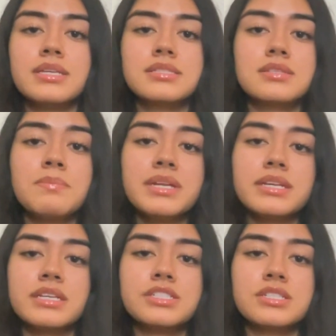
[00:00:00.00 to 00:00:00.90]
Some
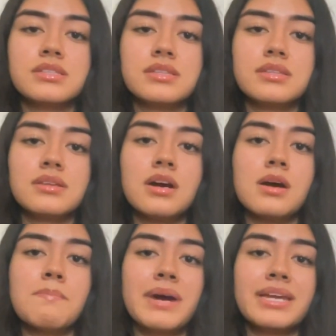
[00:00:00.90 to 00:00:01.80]
medication
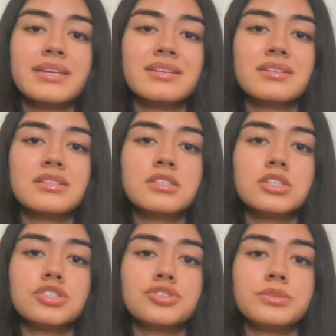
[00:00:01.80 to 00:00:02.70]
might
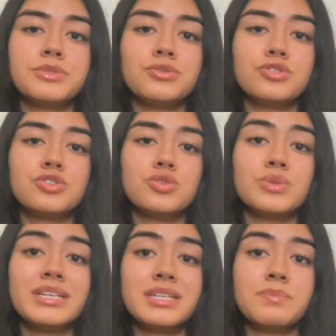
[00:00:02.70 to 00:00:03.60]
contribute to
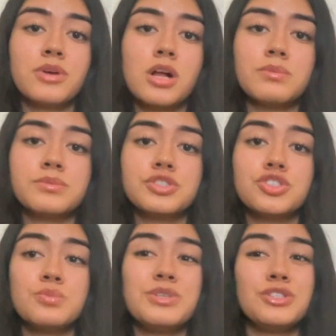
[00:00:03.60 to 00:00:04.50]
kidney problems
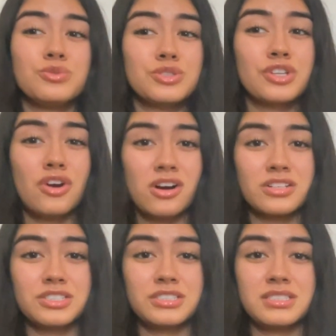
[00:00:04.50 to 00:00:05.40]
should be used
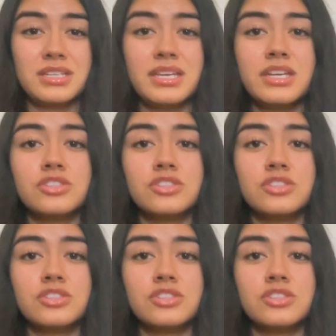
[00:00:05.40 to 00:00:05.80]
cautiously.